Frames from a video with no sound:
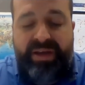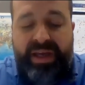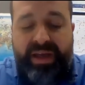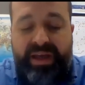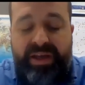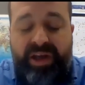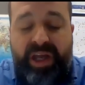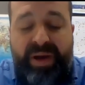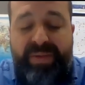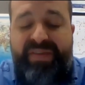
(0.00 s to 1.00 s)

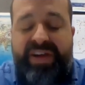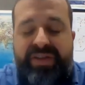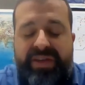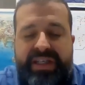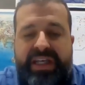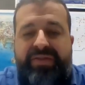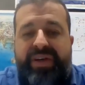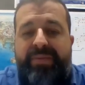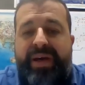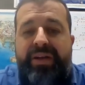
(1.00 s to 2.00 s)
It might be very successful,
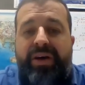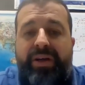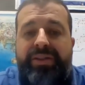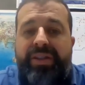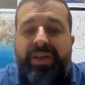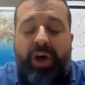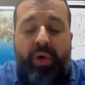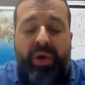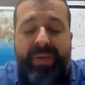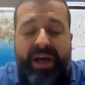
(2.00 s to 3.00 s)
it might not, or
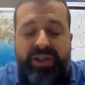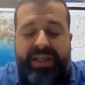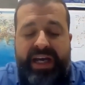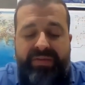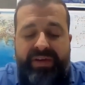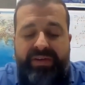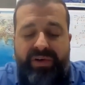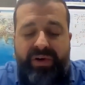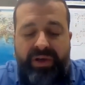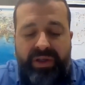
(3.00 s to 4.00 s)
we might just have it
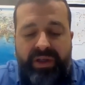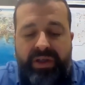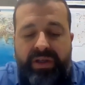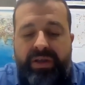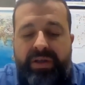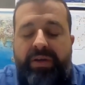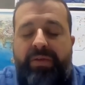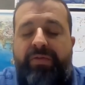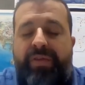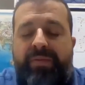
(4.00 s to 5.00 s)
for
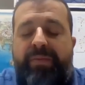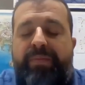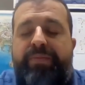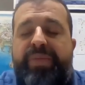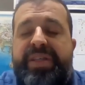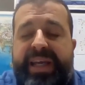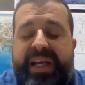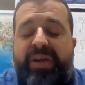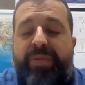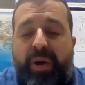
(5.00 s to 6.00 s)

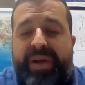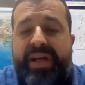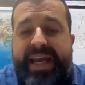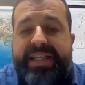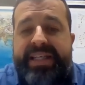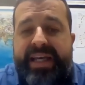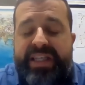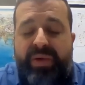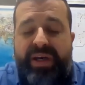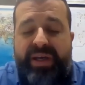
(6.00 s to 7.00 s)
particular popular data
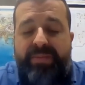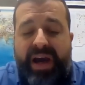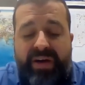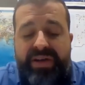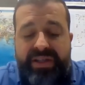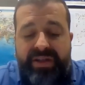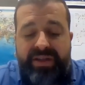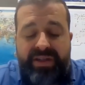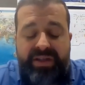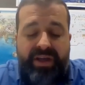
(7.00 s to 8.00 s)
sets where
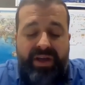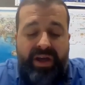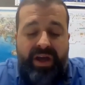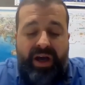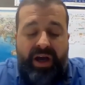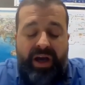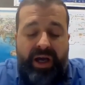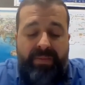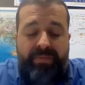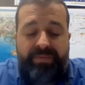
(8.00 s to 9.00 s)
comparisons,
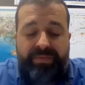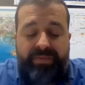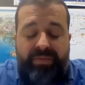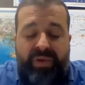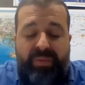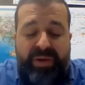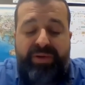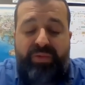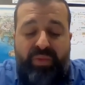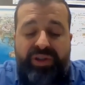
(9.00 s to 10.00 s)
where people
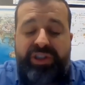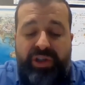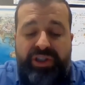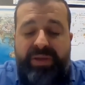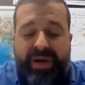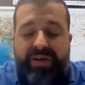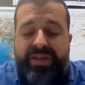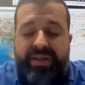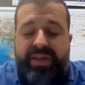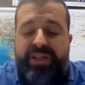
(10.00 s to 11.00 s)
want to use
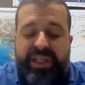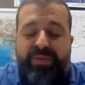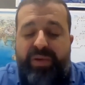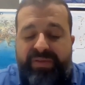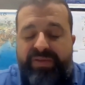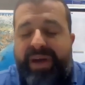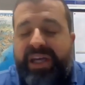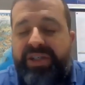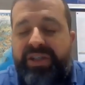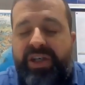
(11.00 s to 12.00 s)
comparisons and they need more
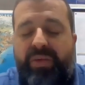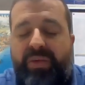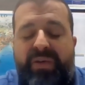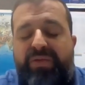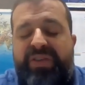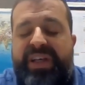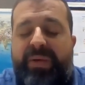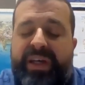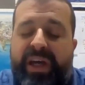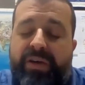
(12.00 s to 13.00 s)
information. So we'll have to just see how
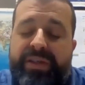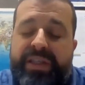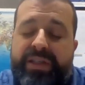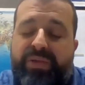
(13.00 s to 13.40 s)
it goes.